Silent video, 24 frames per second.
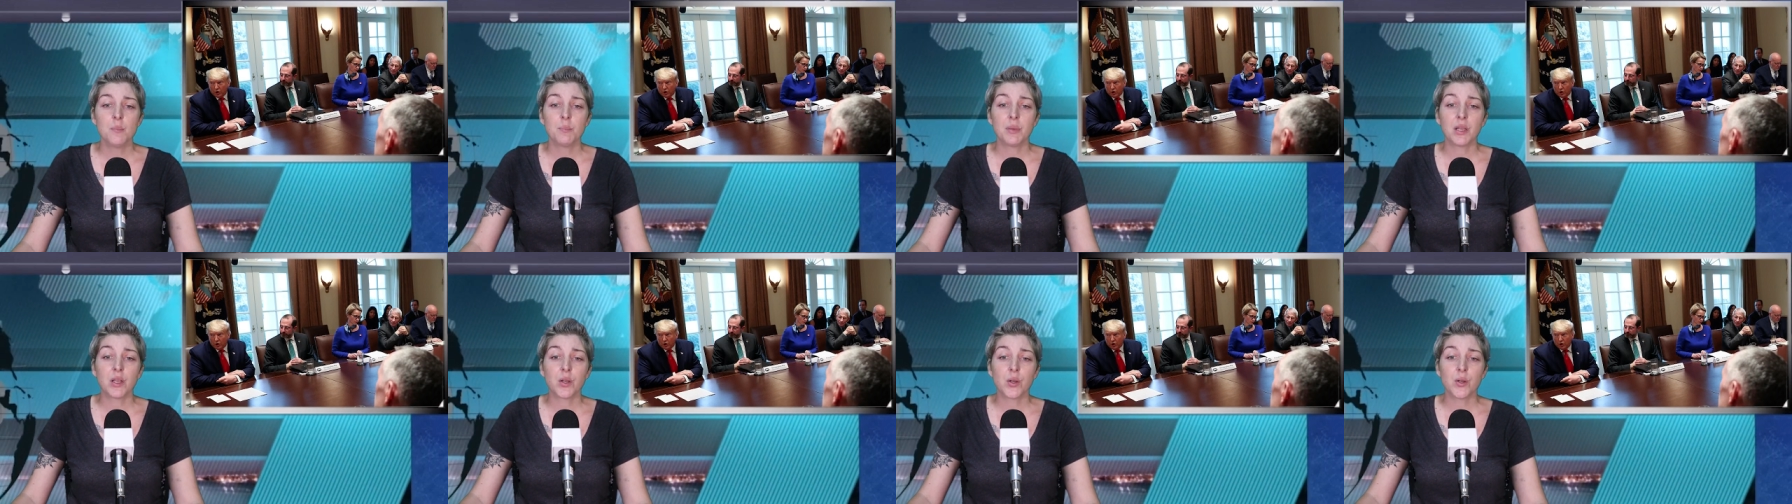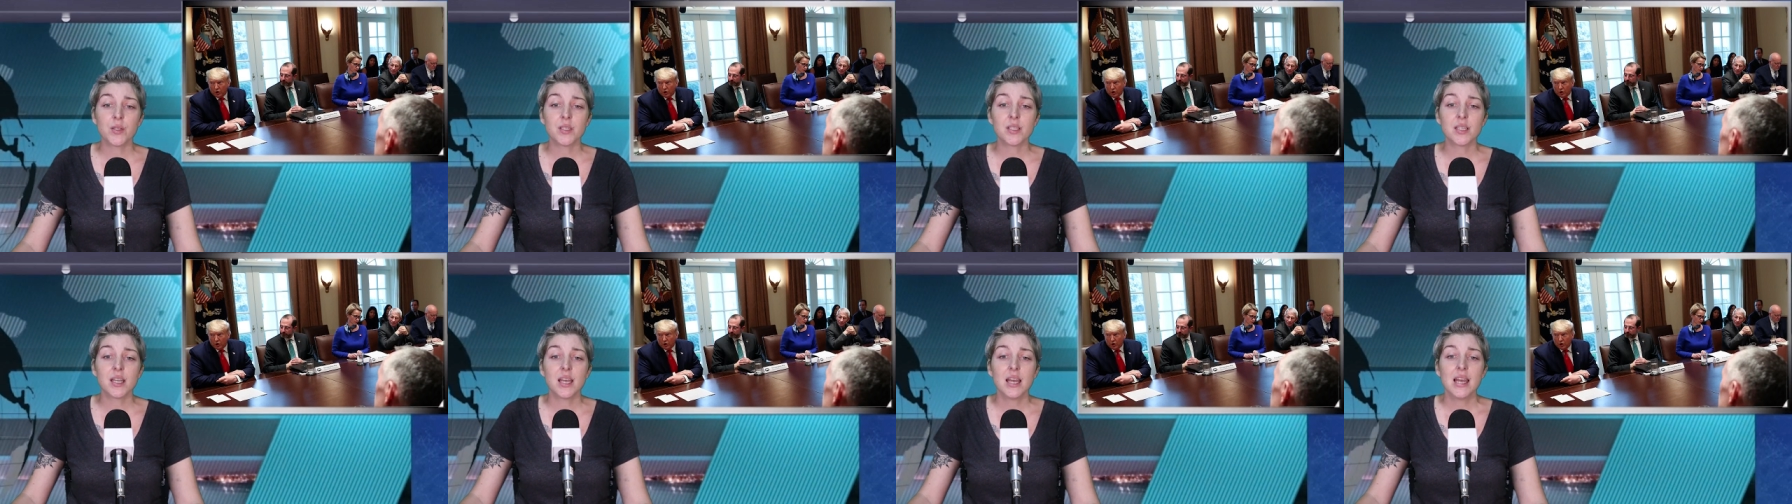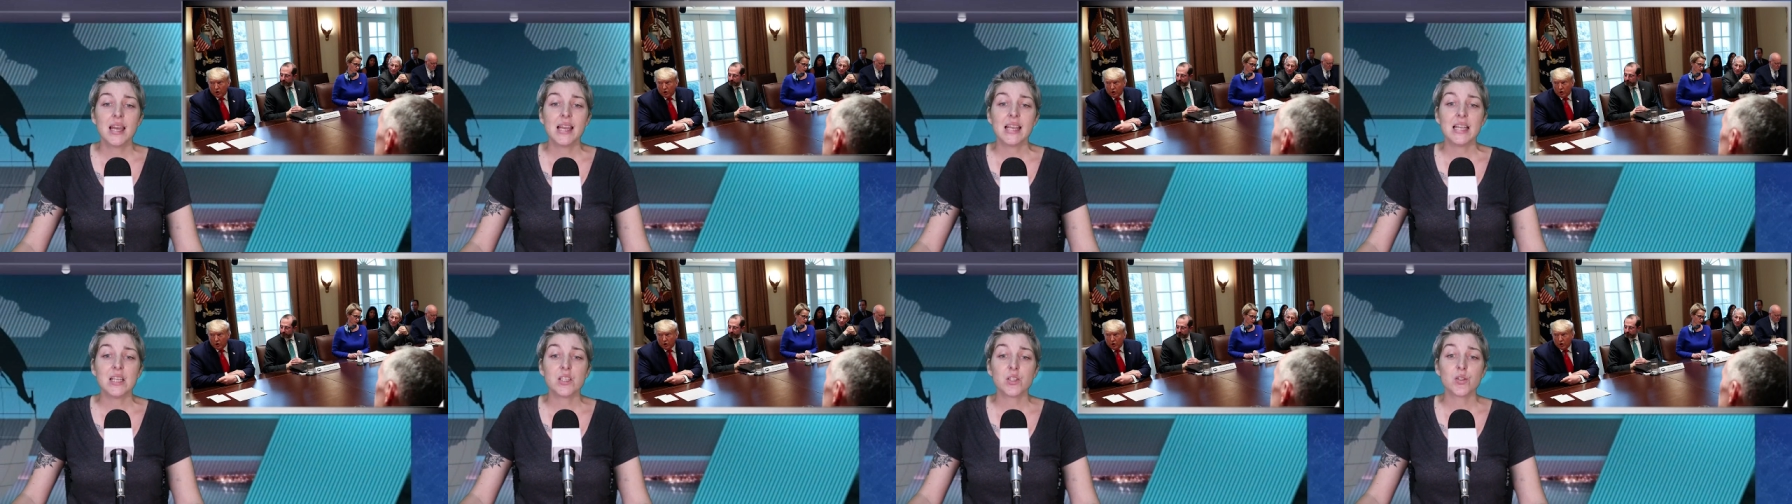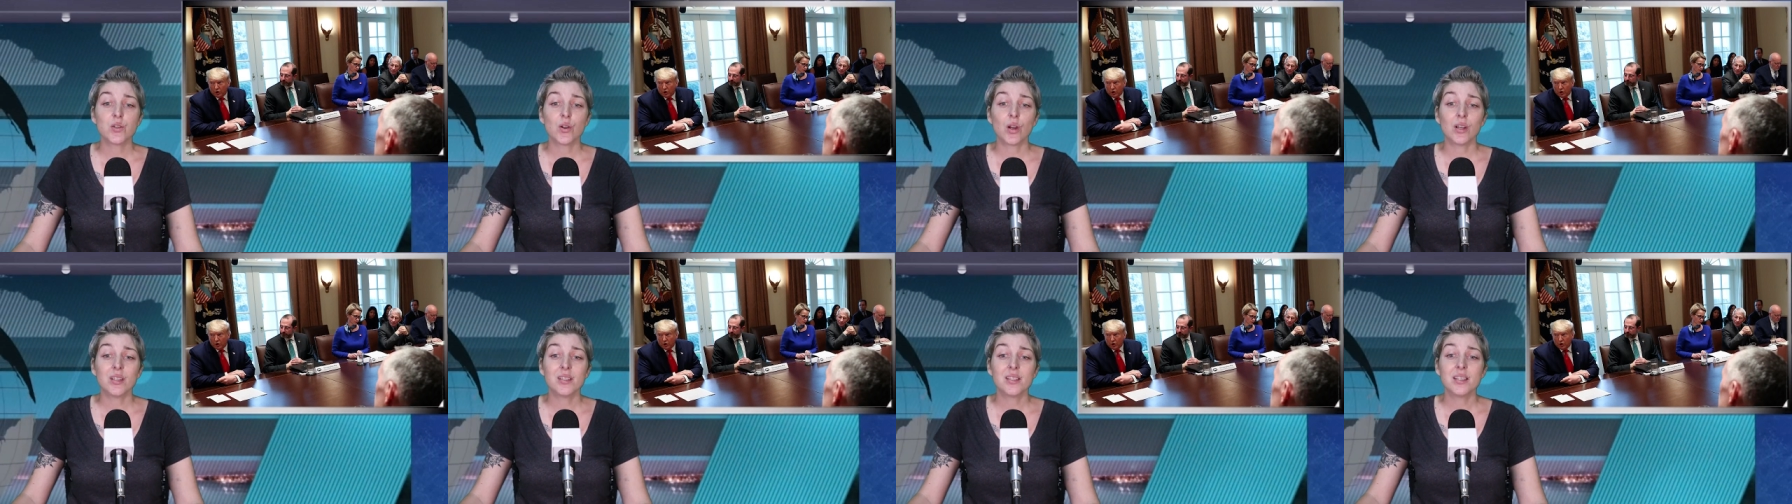because he's
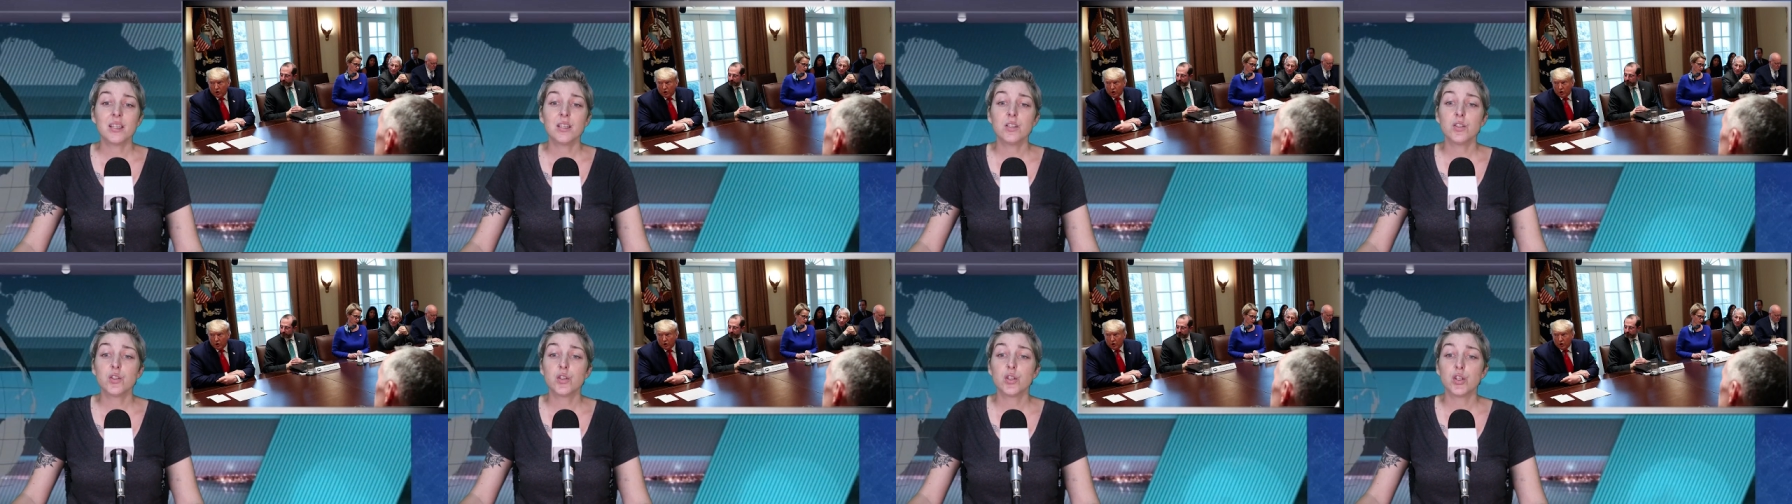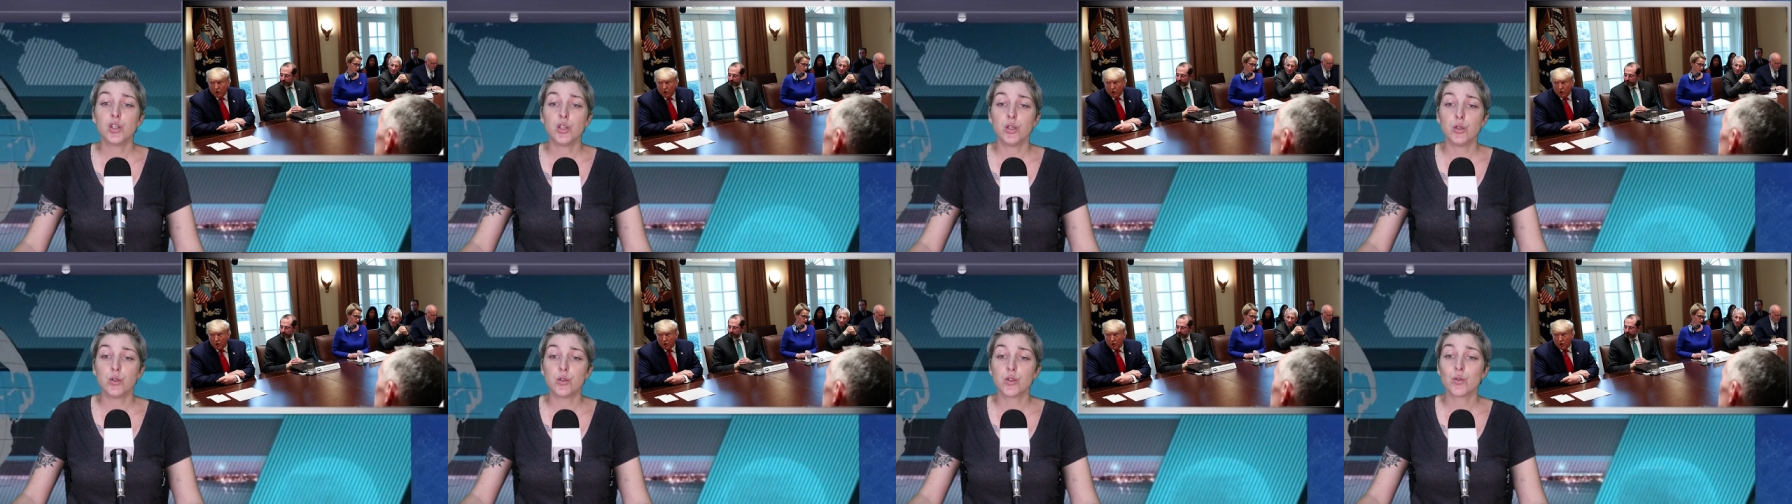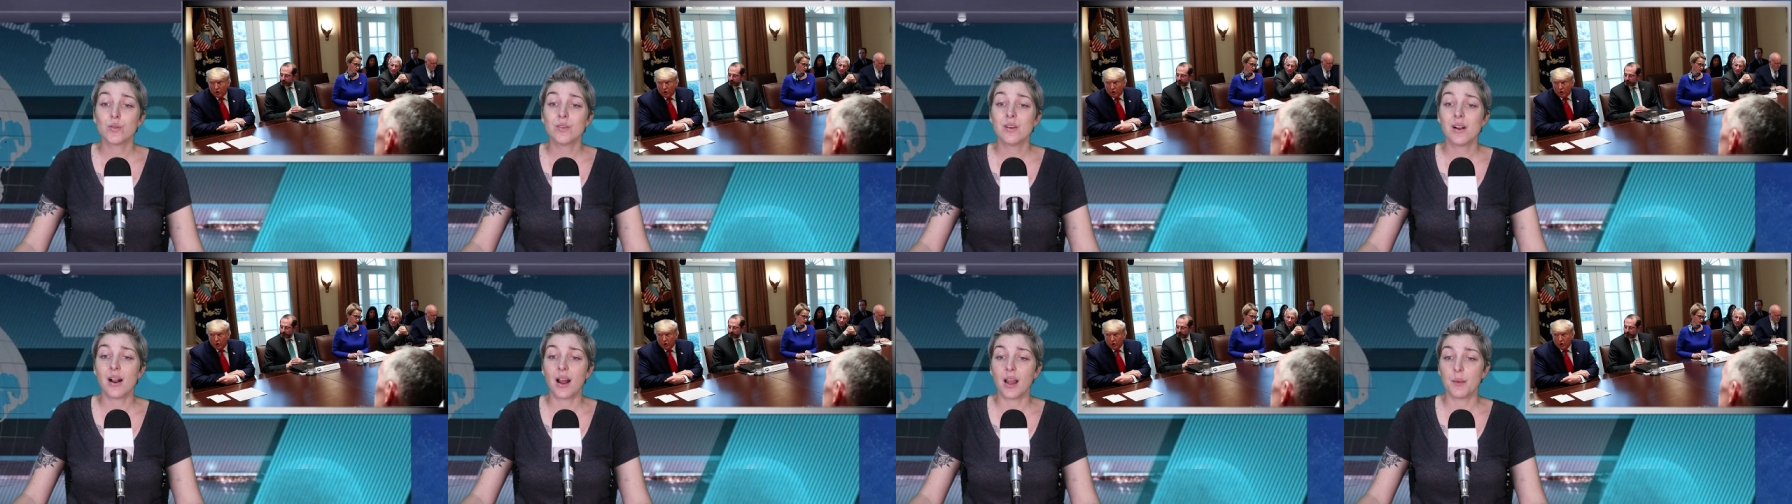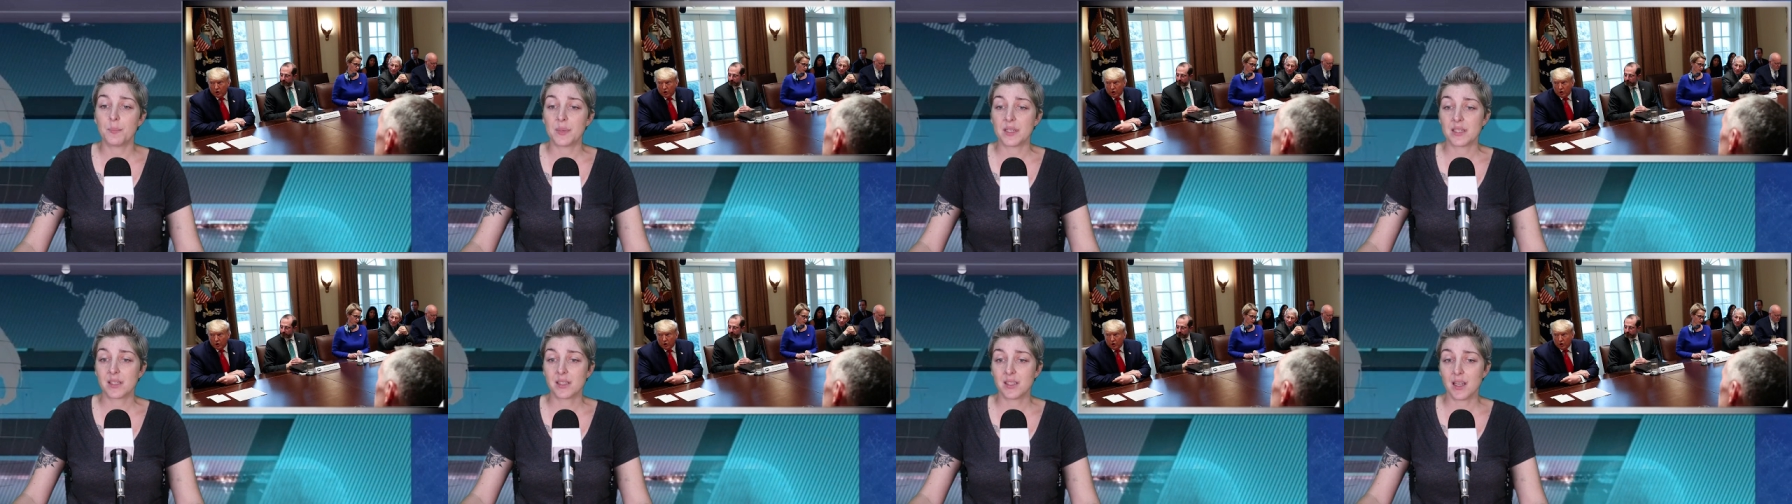not his usual
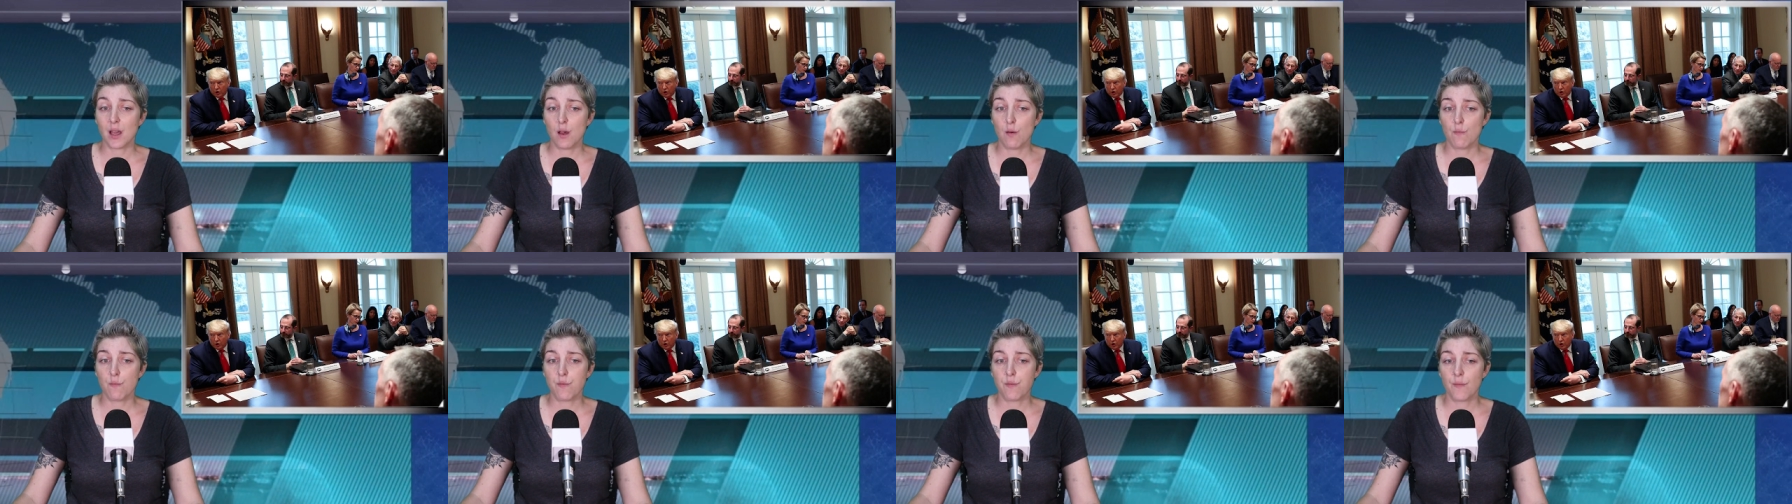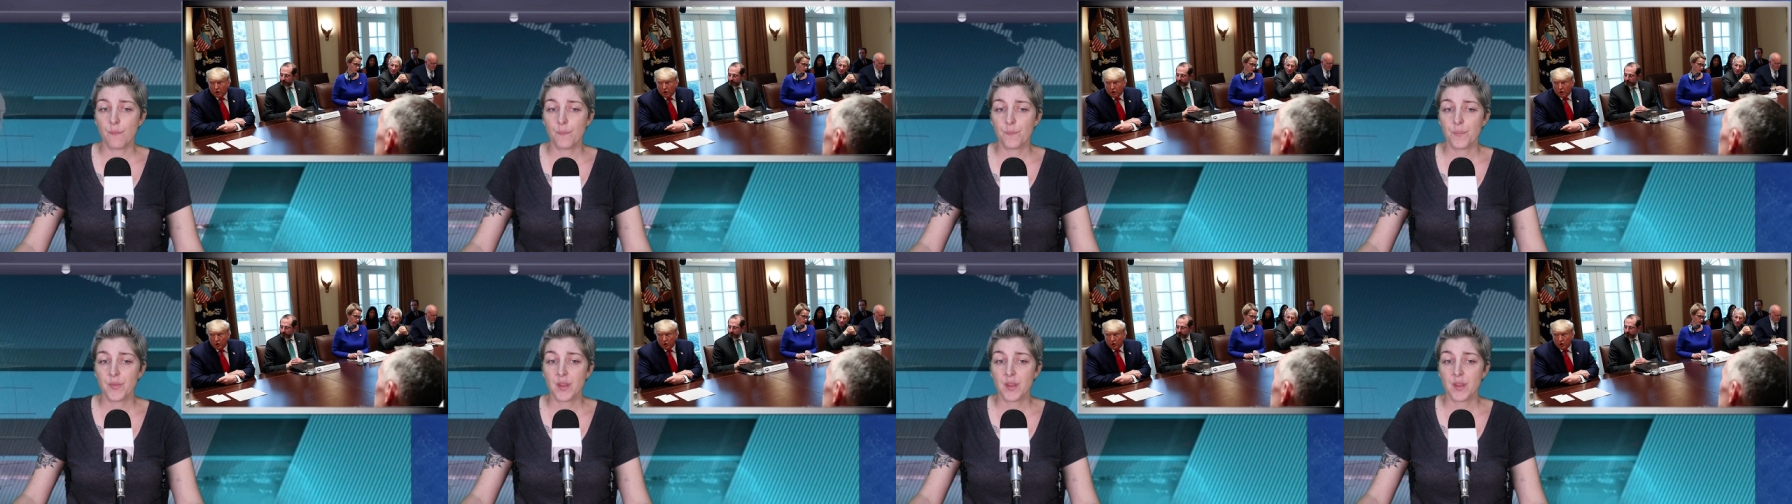hyper self.